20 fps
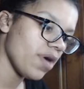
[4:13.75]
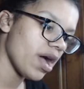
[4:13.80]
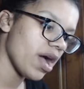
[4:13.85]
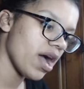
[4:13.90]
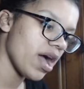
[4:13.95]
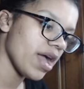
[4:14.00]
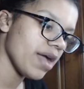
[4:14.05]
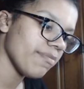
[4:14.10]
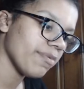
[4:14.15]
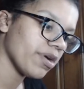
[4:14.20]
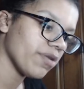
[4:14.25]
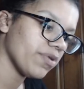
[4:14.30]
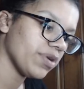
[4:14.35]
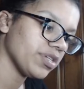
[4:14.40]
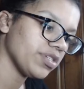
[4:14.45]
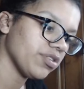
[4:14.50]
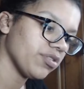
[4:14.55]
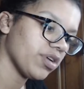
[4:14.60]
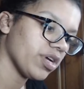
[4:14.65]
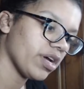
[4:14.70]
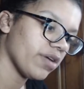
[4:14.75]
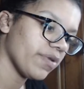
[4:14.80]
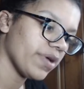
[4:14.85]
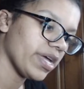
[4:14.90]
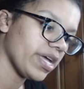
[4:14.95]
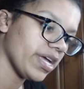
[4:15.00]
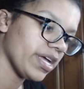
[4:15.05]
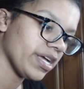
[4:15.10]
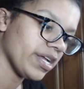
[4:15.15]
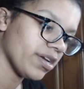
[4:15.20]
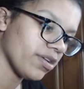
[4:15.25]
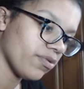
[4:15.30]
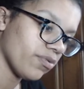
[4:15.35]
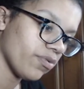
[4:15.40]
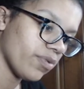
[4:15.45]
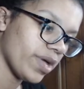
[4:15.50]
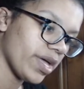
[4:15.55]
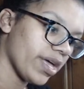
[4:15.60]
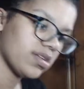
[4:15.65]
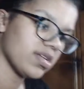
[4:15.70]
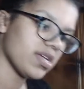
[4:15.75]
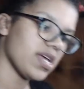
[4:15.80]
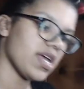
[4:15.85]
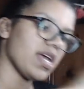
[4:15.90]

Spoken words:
I'm going to go in with